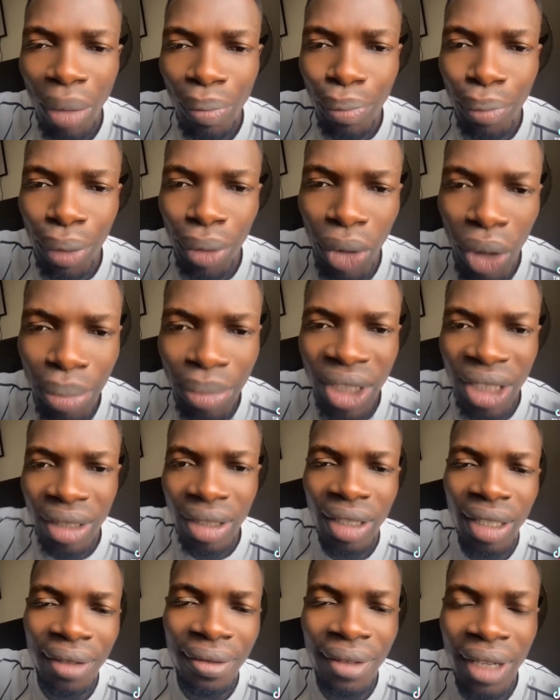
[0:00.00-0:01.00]

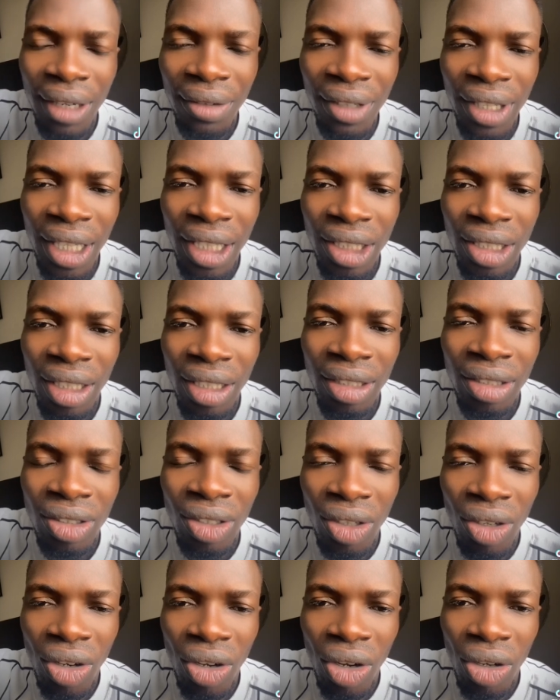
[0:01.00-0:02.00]
prompt the verification
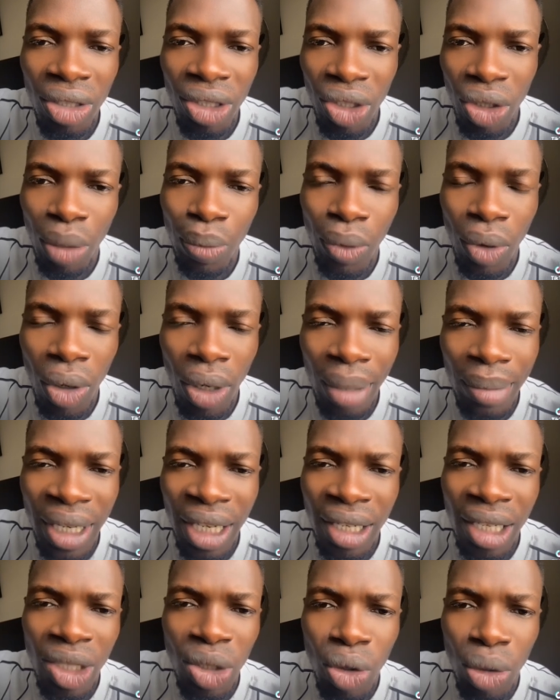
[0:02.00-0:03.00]
on the Upwork.
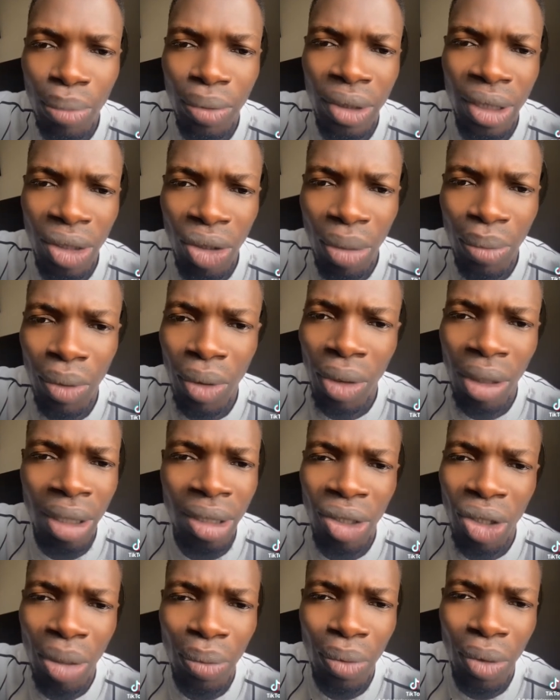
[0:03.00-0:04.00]
Immediately you open the
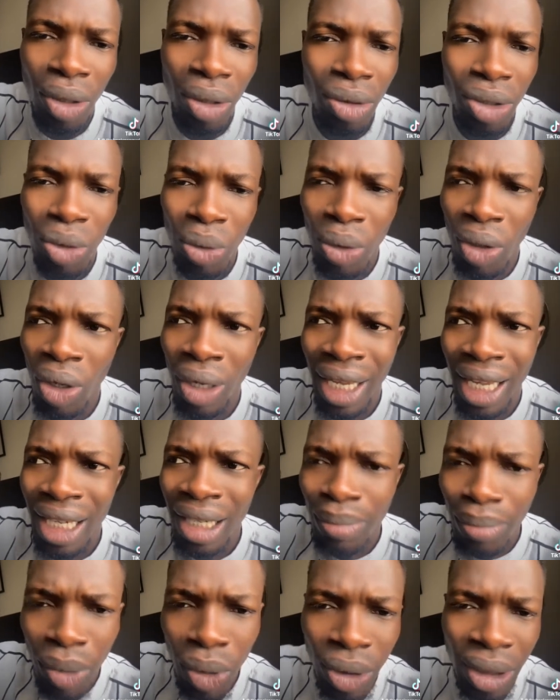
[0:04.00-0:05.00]
Upwork, you will not get the blue